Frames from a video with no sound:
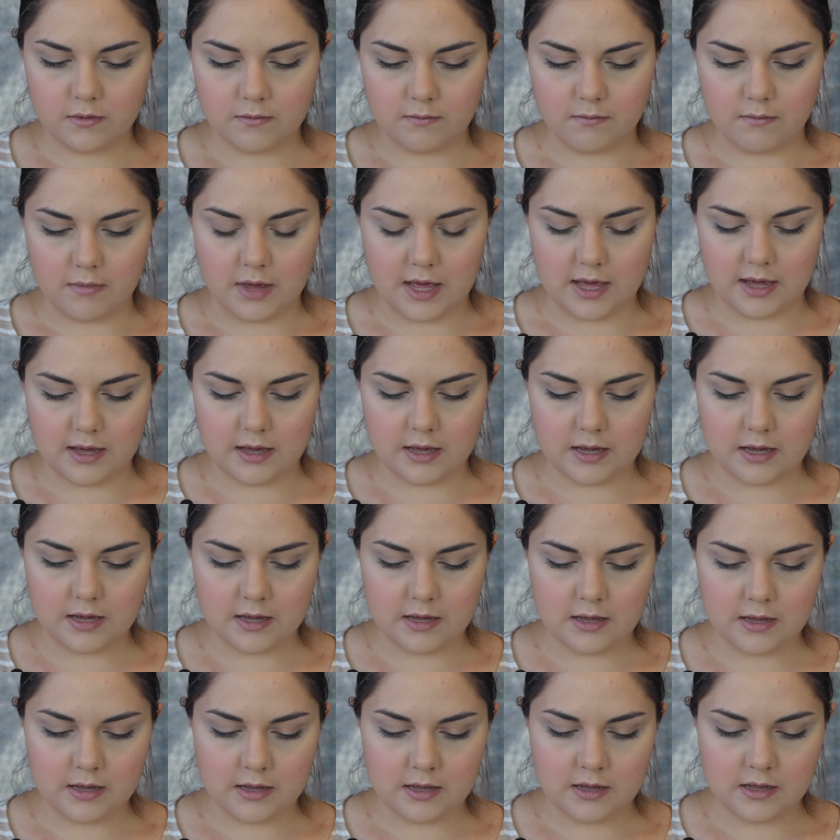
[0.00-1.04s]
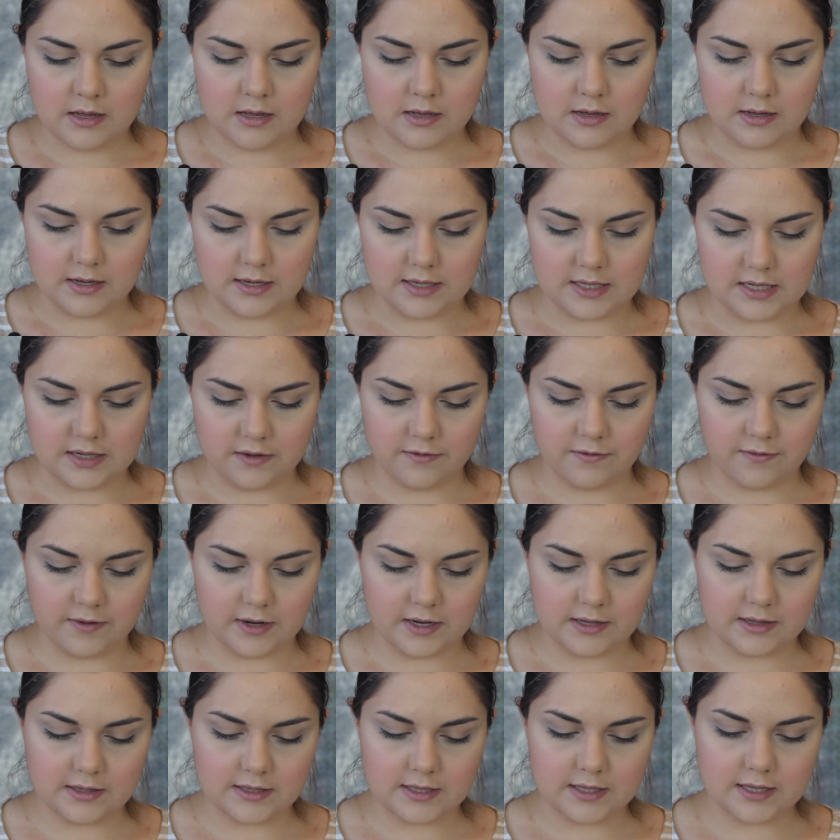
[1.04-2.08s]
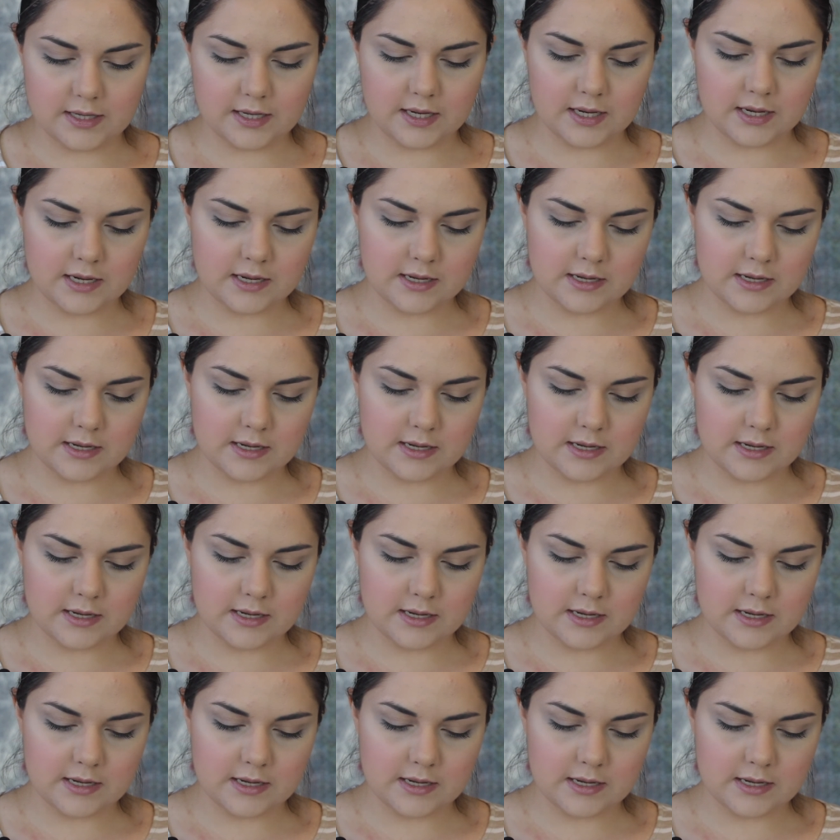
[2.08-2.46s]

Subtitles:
make a difference